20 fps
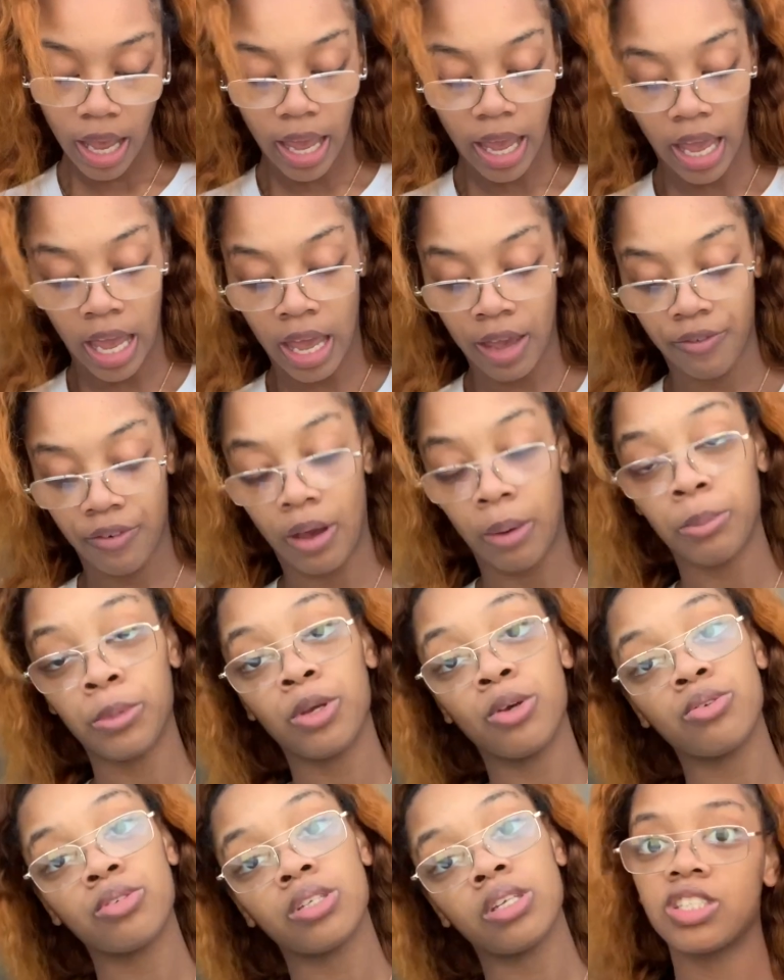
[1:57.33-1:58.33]
If I'm
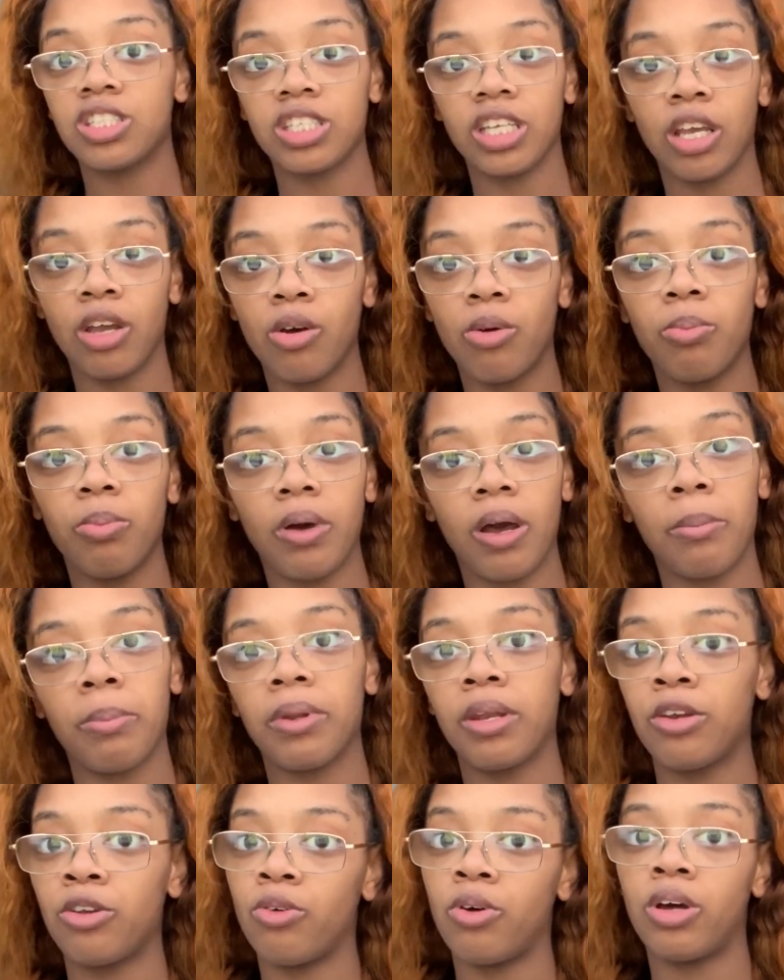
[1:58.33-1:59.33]
using a single pump
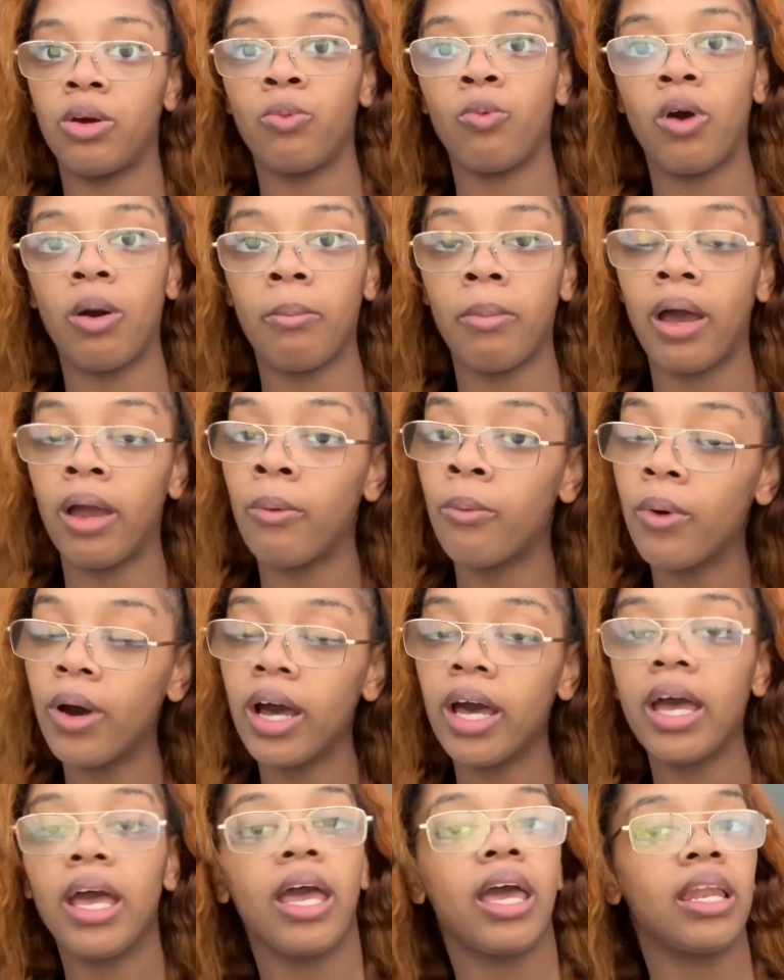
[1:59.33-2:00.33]
and doing 1 by
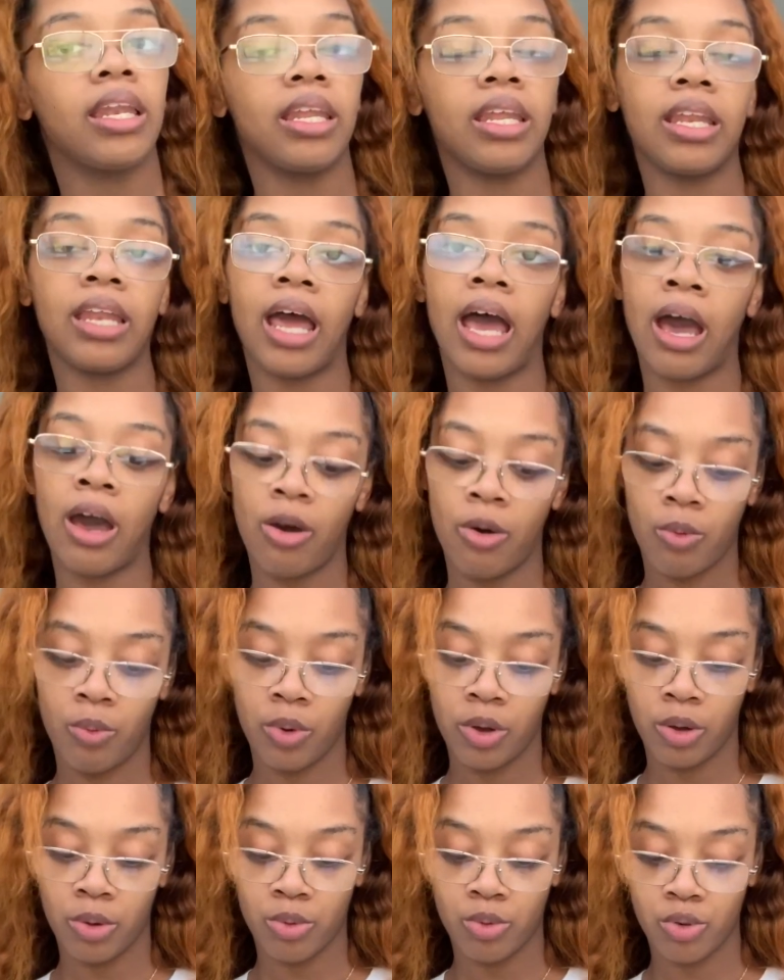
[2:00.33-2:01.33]
1, then I
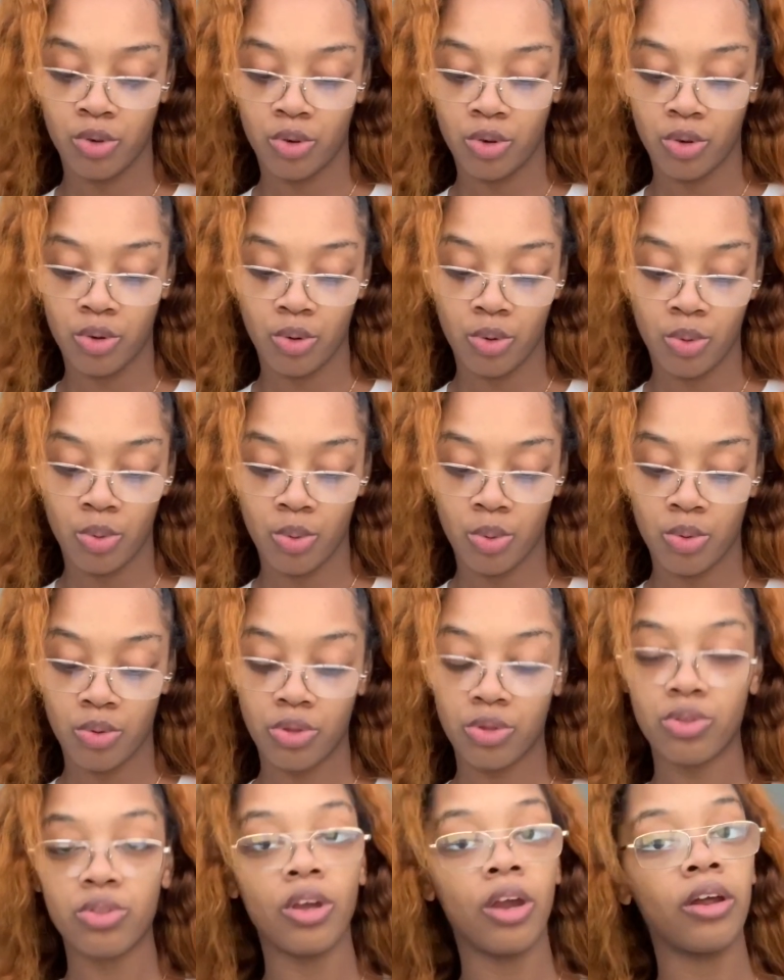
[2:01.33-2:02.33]
will do
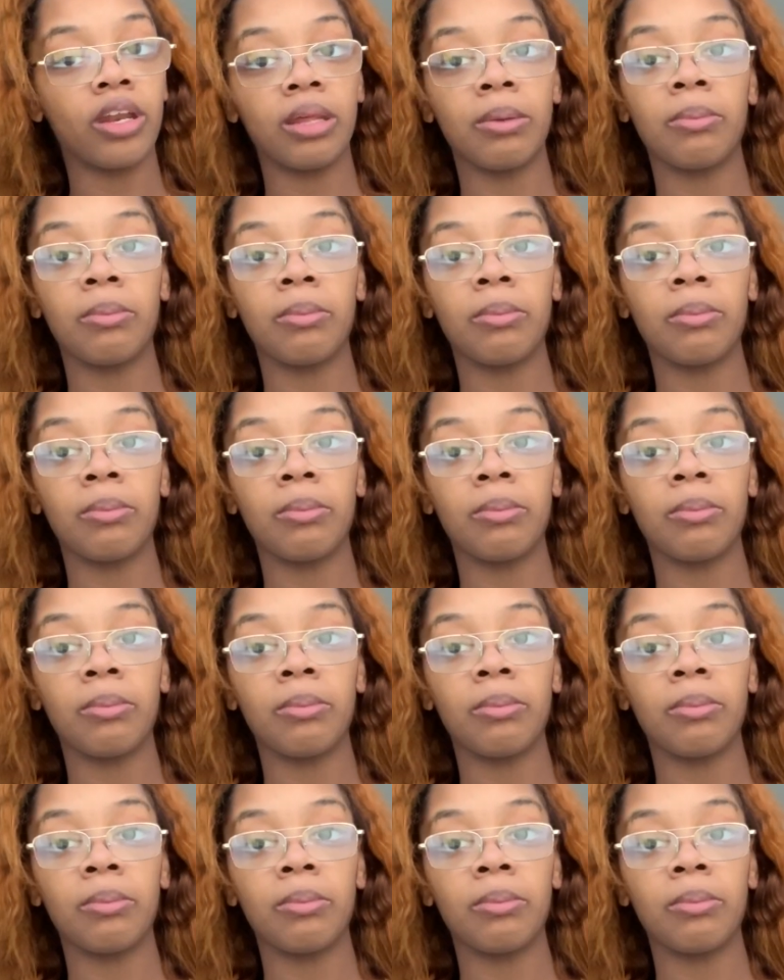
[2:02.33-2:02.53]
30